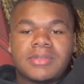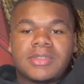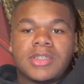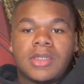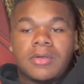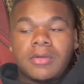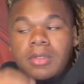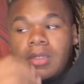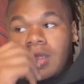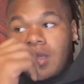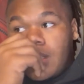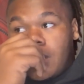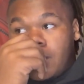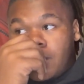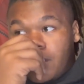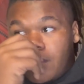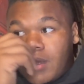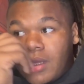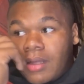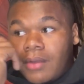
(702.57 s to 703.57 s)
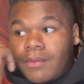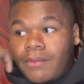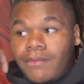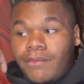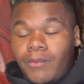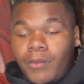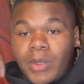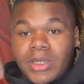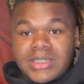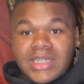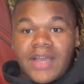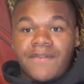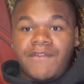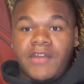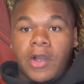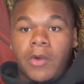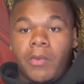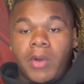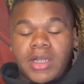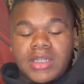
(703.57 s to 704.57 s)
So once I
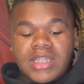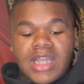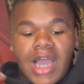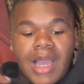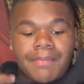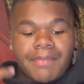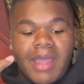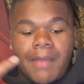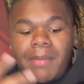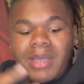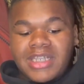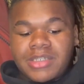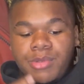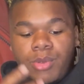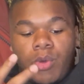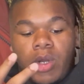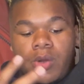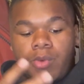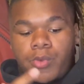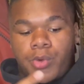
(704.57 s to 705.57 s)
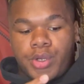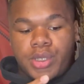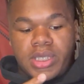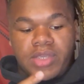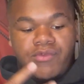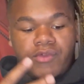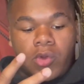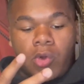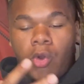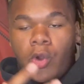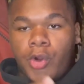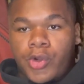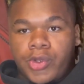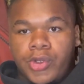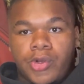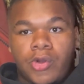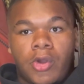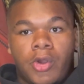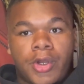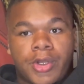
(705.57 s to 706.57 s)
fail one time, that makes me want to work even harder
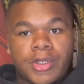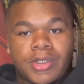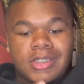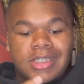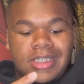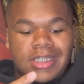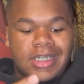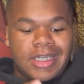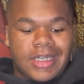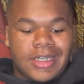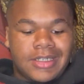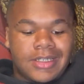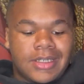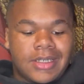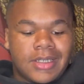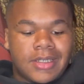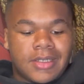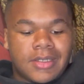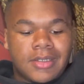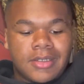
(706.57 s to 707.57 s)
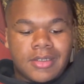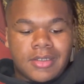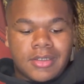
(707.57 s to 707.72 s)
and harder to get it done.